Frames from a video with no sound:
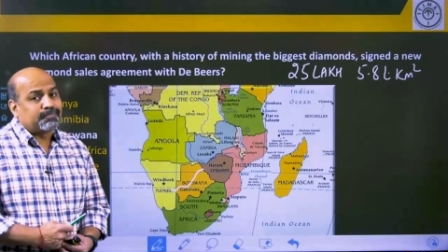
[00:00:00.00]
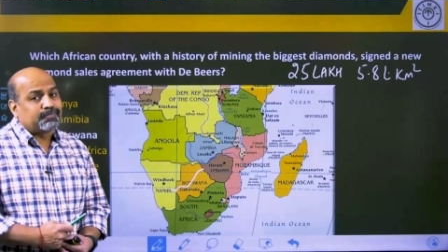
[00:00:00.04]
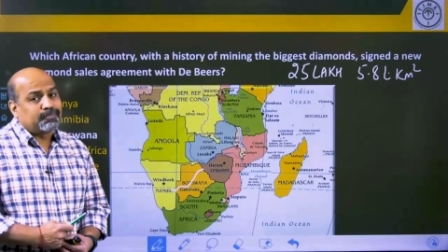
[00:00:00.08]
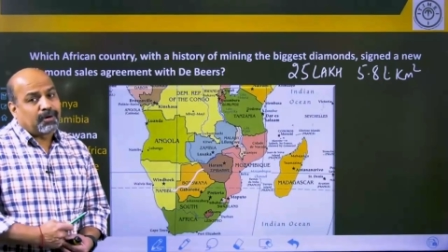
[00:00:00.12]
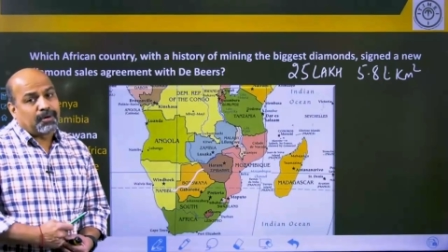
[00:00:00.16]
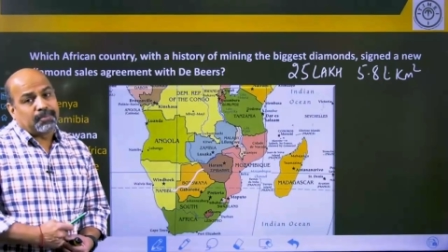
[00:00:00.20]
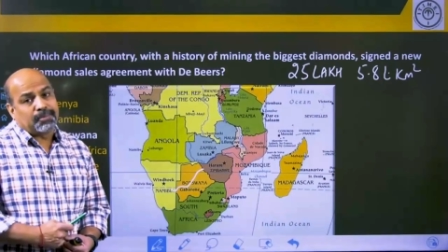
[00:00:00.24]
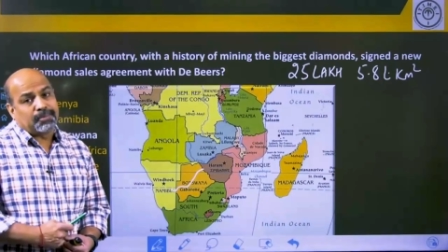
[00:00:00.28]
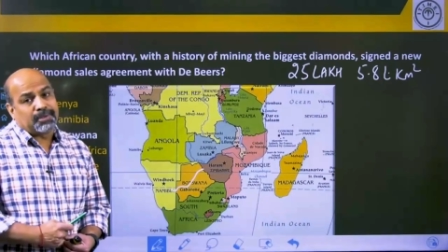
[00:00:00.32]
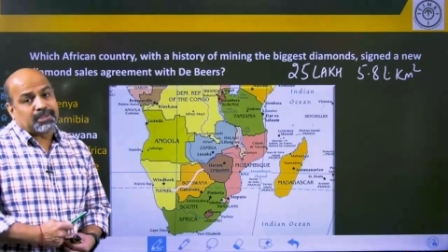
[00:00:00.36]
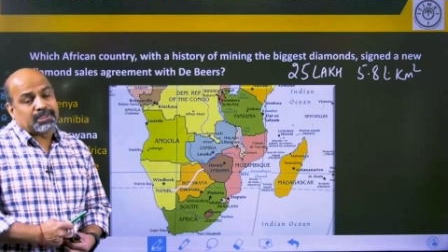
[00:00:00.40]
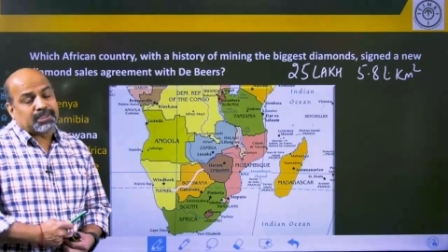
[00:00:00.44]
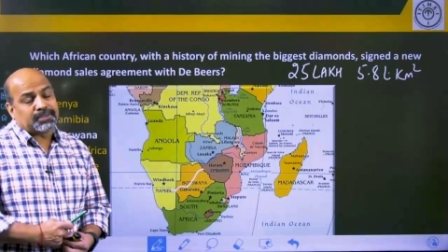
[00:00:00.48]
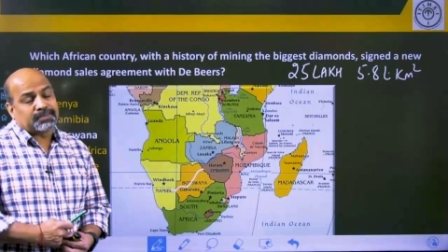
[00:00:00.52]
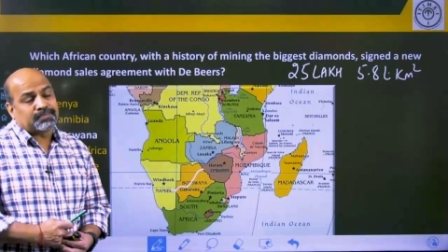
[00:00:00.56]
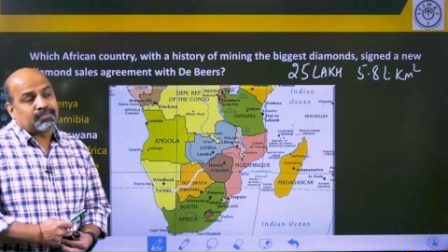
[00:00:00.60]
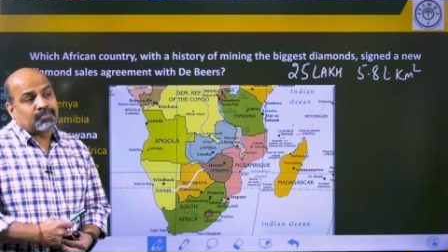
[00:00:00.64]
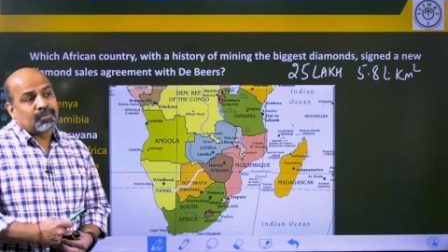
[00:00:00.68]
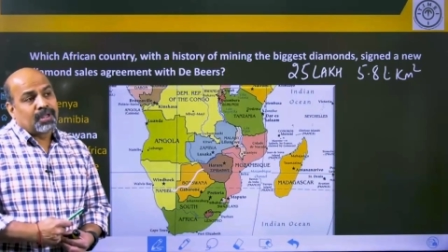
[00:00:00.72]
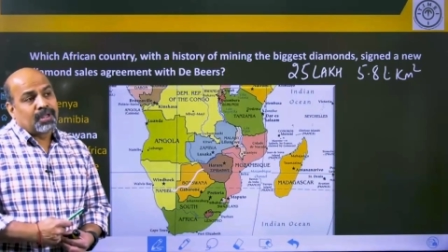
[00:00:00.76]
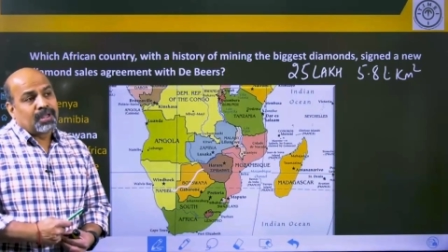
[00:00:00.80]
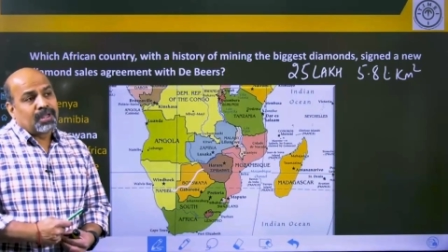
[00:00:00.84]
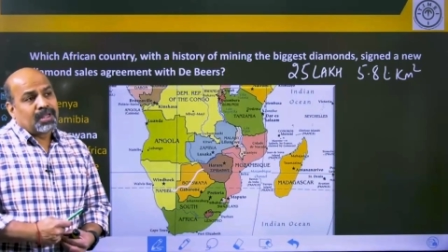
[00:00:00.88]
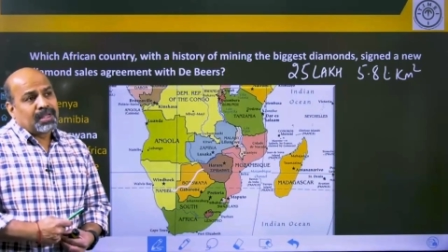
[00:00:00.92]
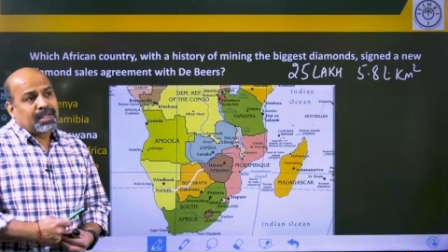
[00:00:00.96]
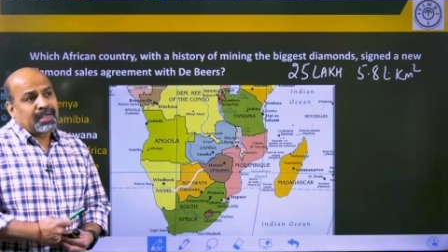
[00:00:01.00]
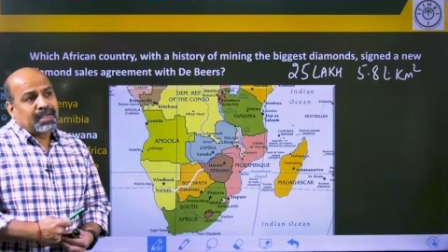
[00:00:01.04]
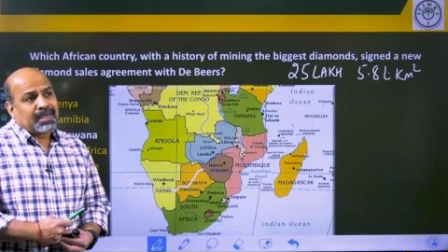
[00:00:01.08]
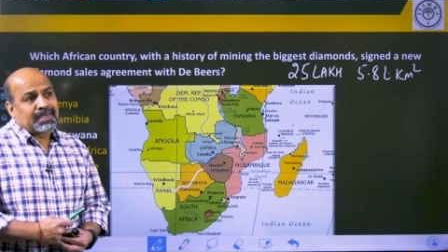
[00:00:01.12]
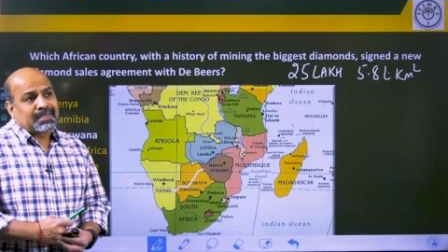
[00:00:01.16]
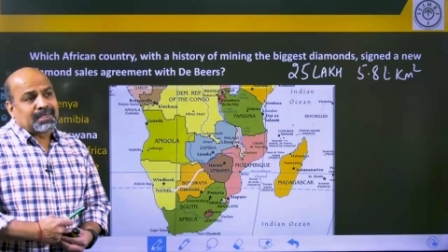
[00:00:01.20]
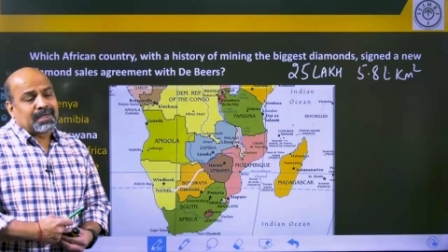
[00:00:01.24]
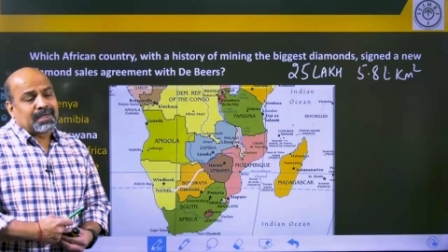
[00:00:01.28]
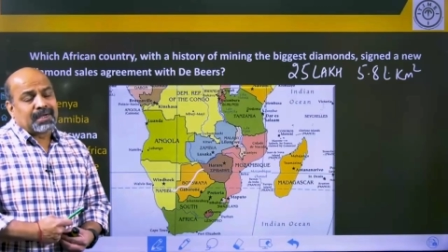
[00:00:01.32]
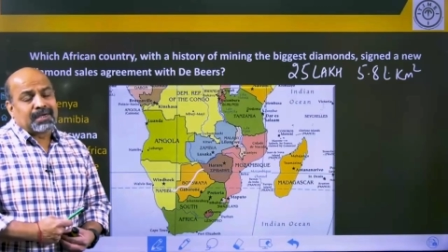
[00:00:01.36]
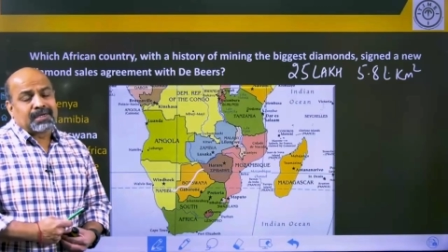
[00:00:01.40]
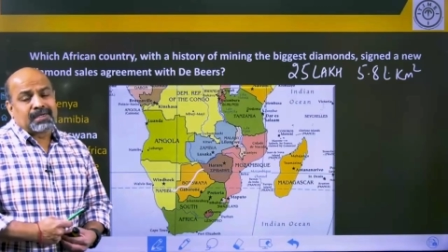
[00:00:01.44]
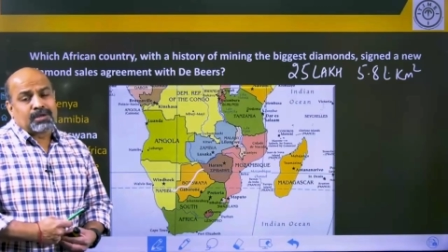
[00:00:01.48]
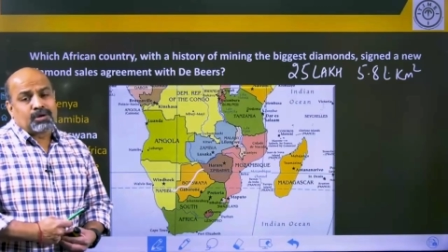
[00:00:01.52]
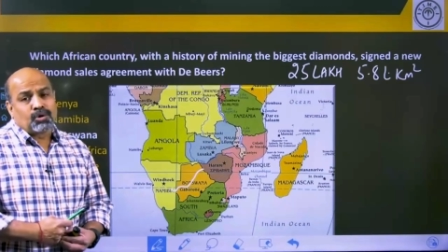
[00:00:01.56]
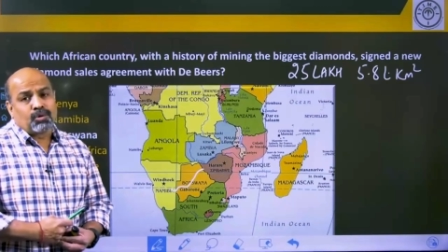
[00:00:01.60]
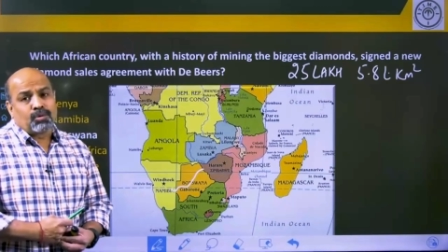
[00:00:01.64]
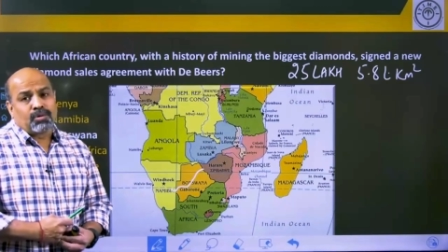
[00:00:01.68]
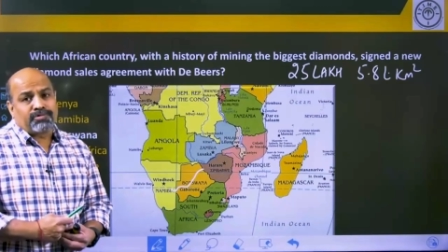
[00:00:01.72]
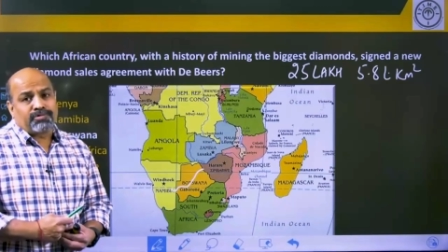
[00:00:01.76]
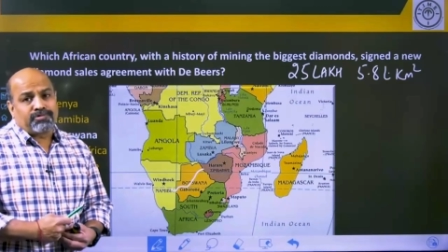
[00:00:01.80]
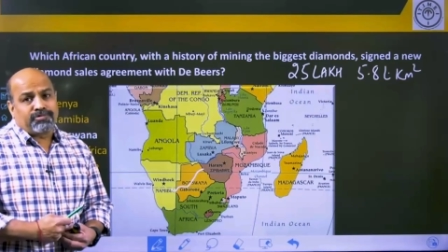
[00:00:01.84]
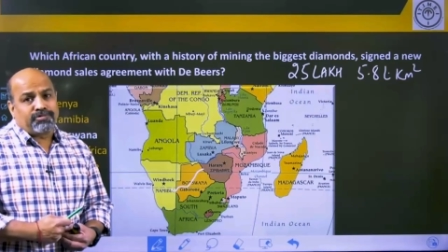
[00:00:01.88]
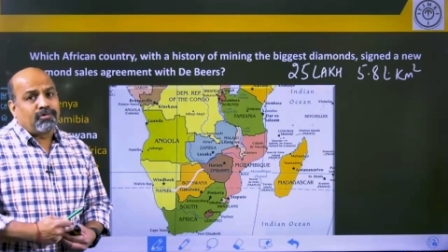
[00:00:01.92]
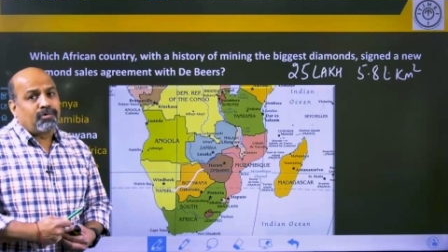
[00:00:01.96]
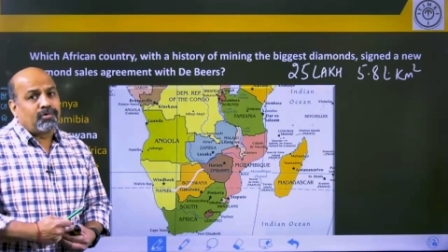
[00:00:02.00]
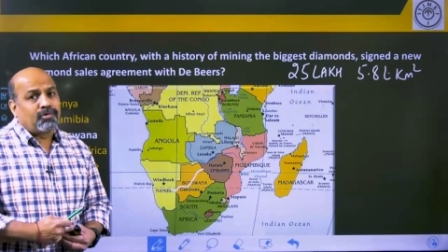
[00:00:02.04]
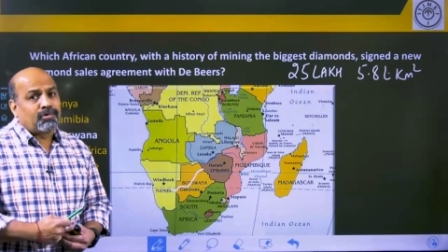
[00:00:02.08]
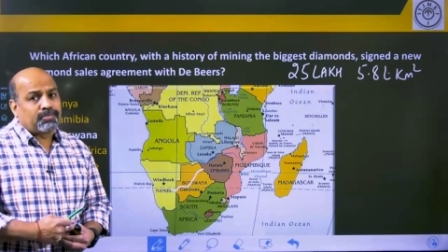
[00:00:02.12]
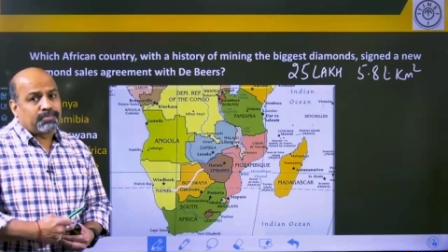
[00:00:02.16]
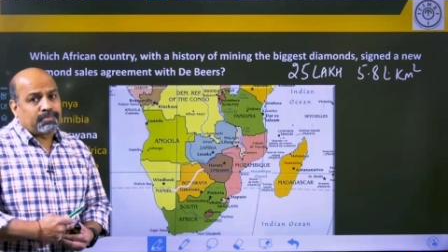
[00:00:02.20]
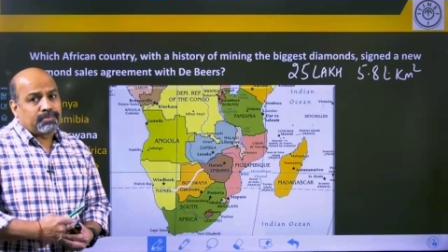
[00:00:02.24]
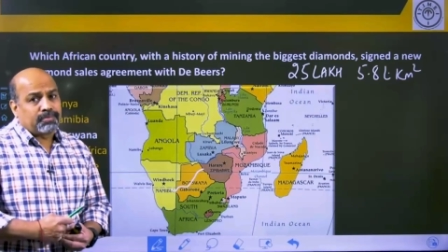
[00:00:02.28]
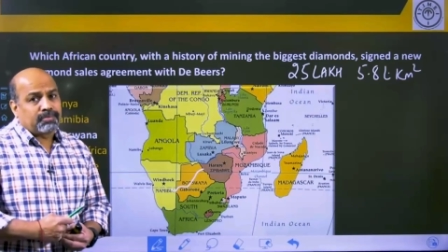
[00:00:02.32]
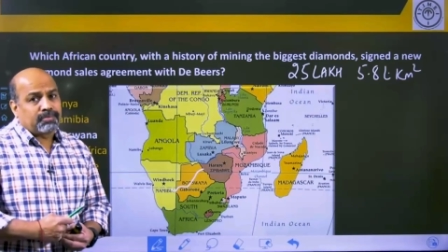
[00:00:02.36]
population. It little over 4